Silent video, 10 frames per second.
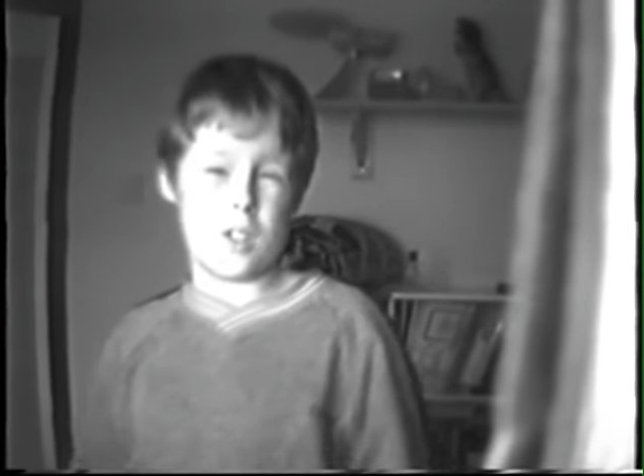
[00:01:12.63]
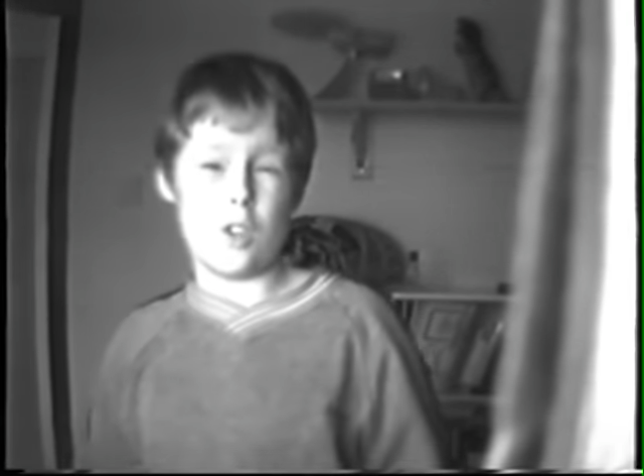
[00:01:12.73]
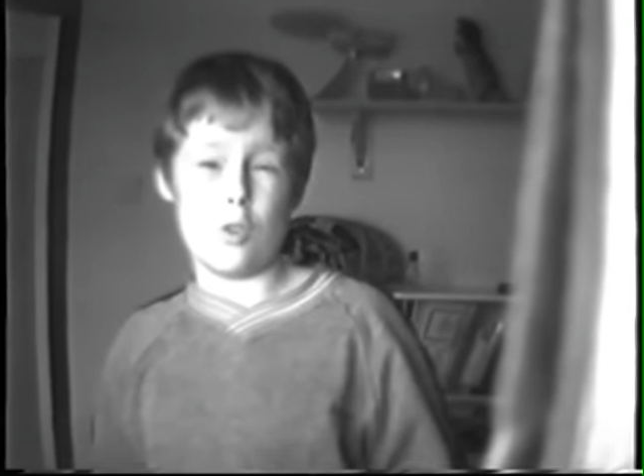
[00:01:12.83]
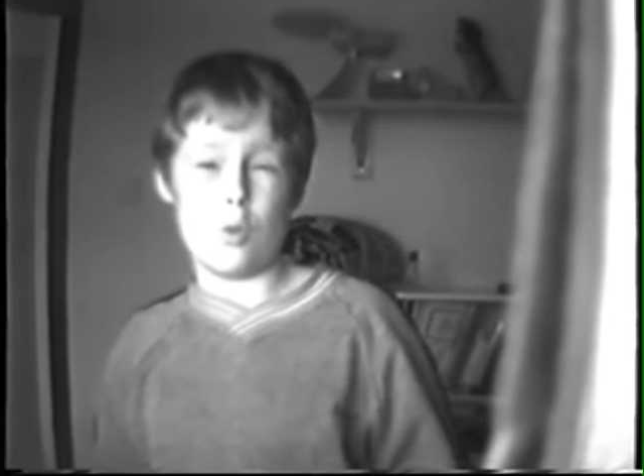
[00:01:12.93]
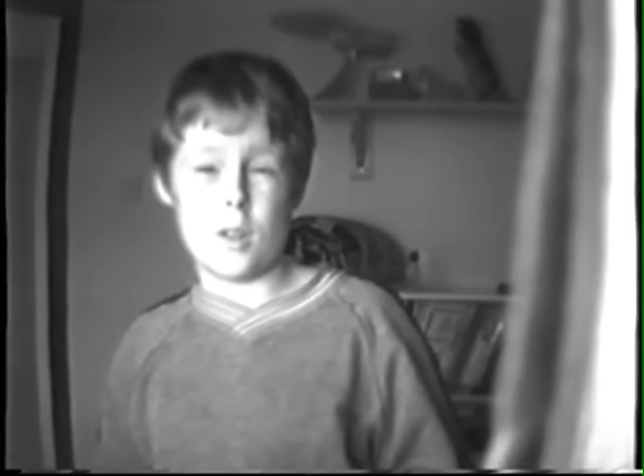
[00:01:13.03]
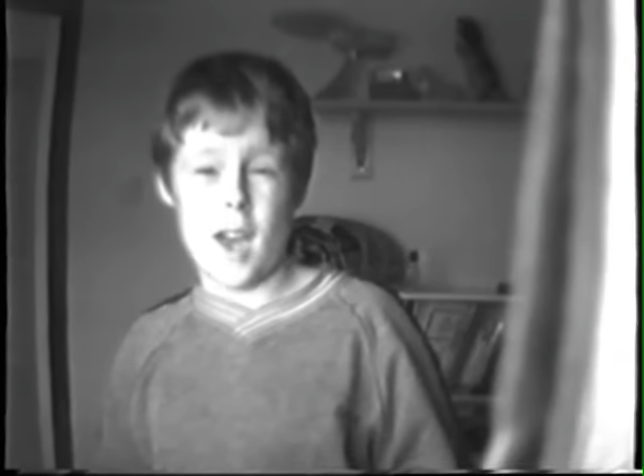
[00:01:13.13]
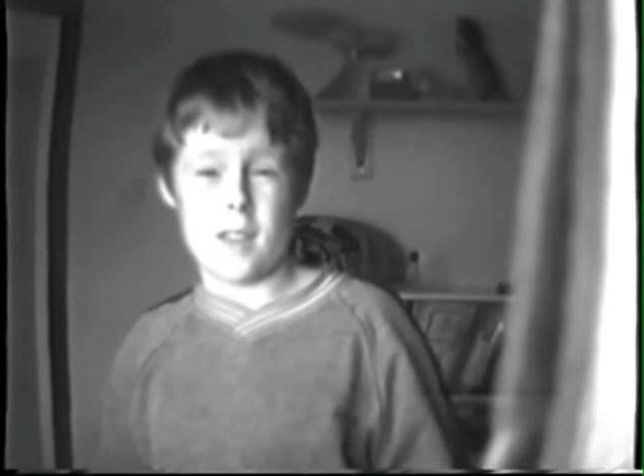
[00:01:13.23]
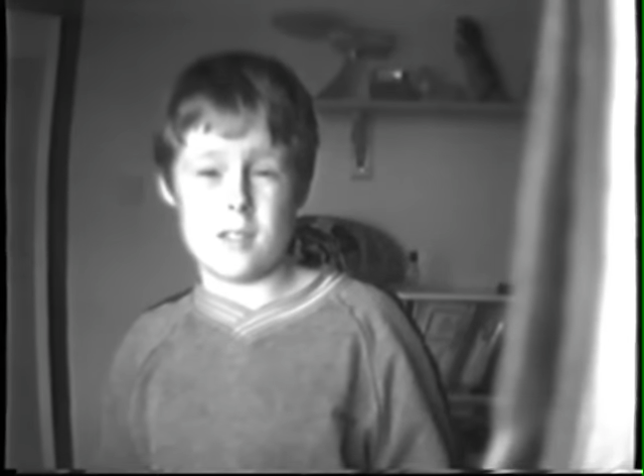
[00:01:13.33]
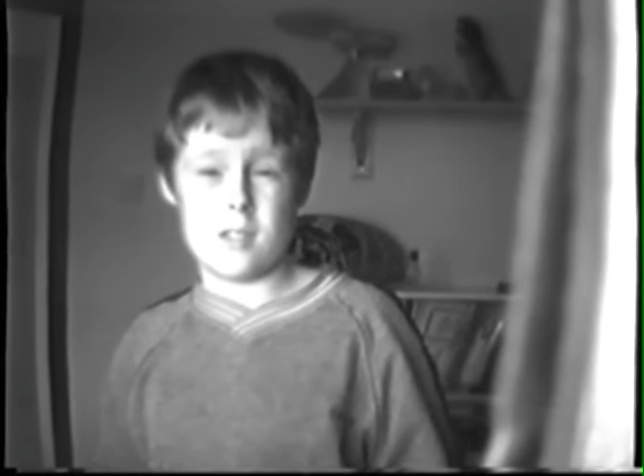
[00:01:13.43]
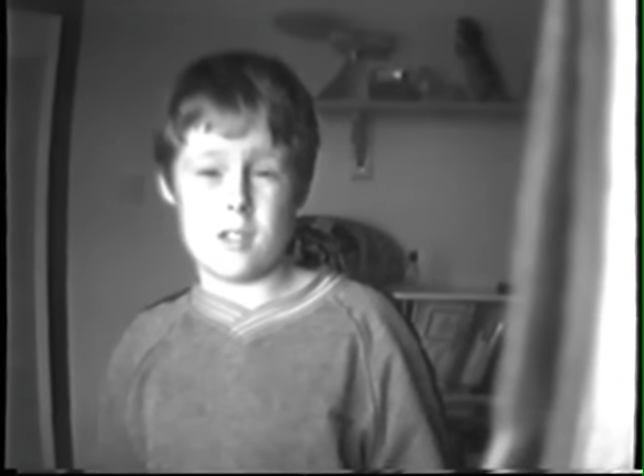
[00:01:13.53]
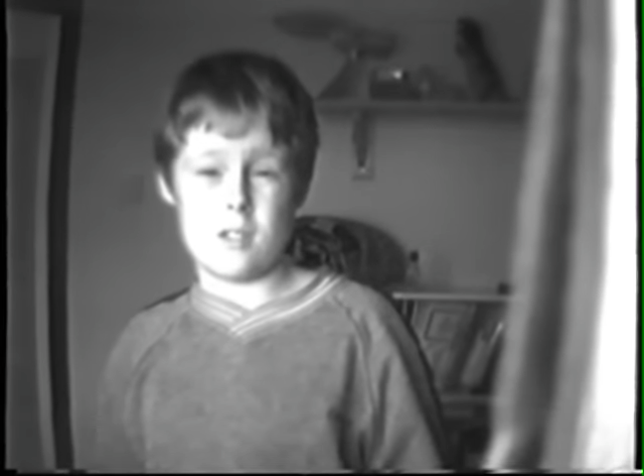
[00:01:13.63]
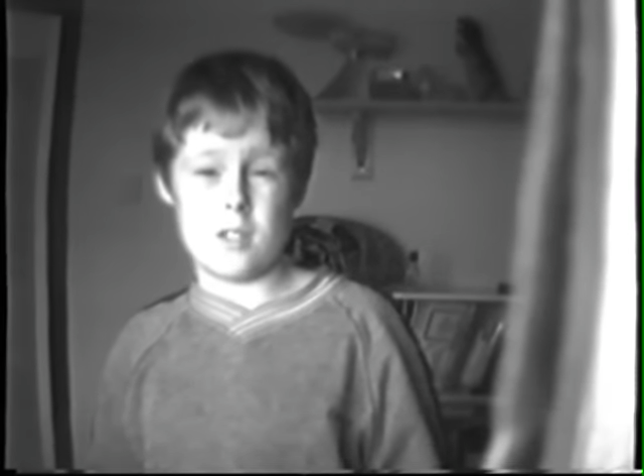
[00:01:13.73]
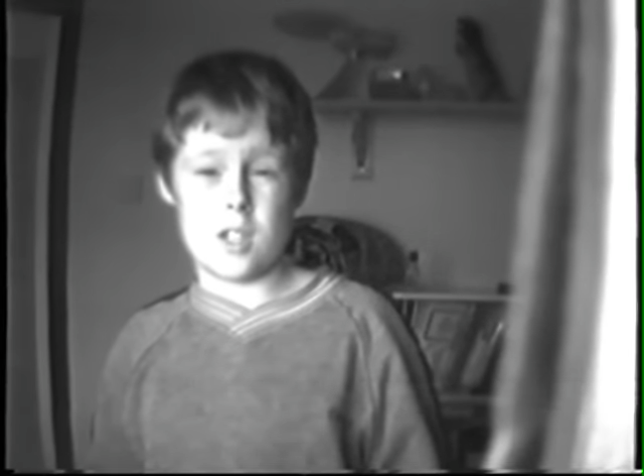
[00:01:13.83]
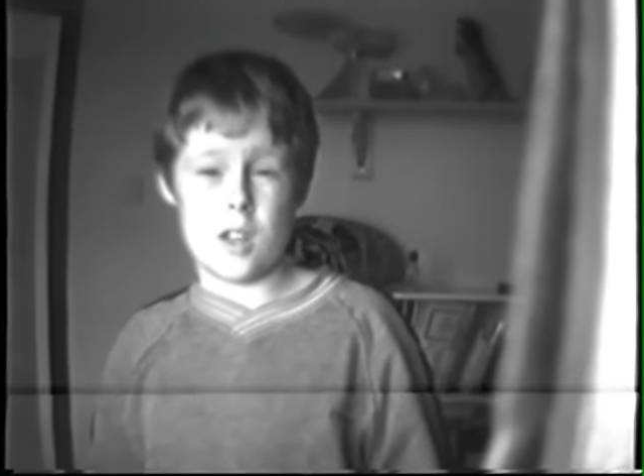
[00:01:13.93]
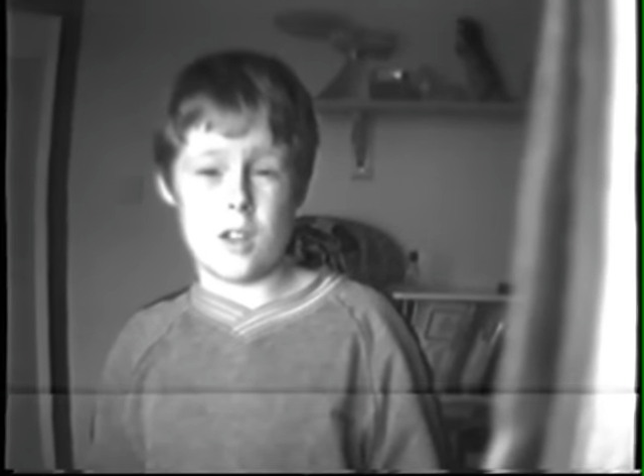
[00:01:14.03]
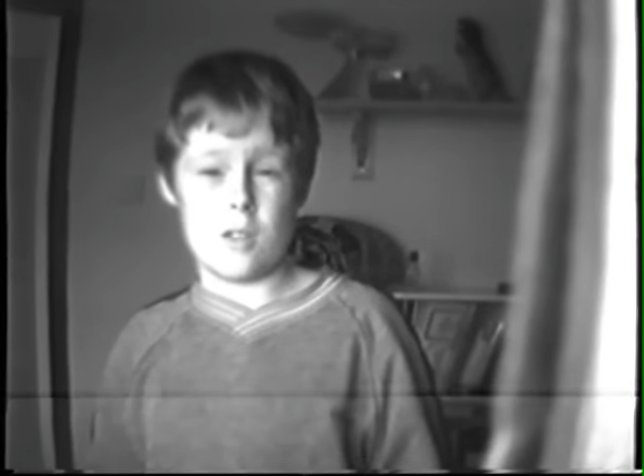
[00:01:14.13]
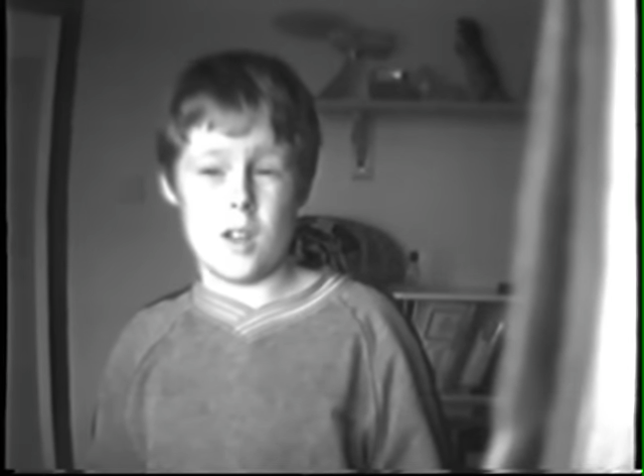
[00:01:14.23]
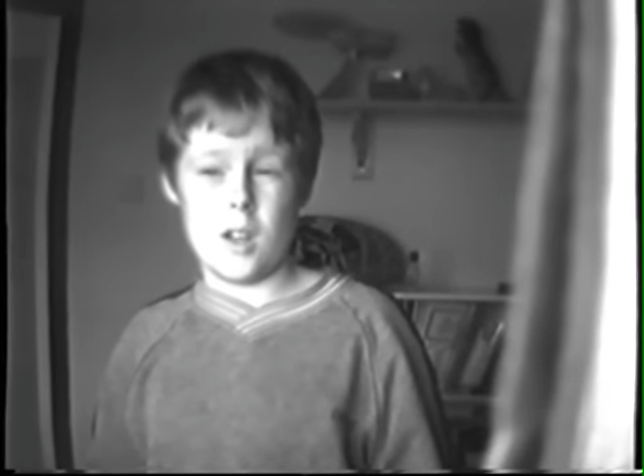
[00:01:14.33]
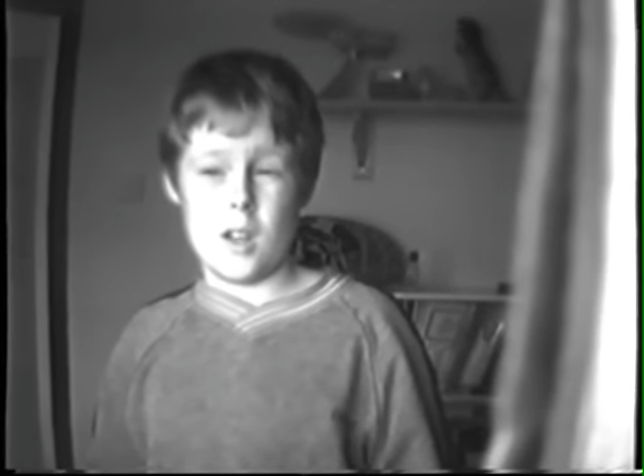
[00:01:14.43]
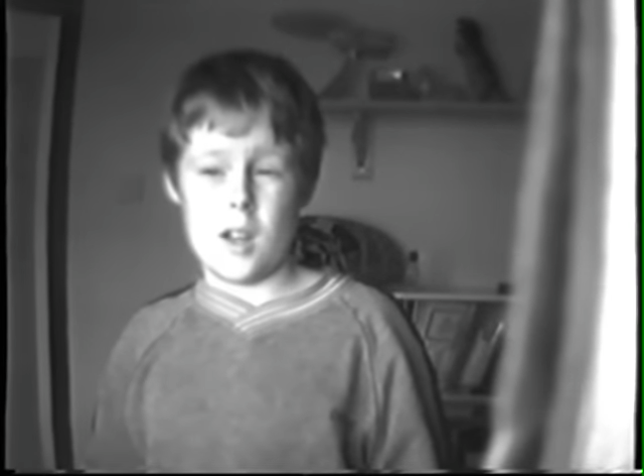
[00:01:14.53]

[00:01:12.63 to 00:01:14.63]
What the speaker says: a new guest. So,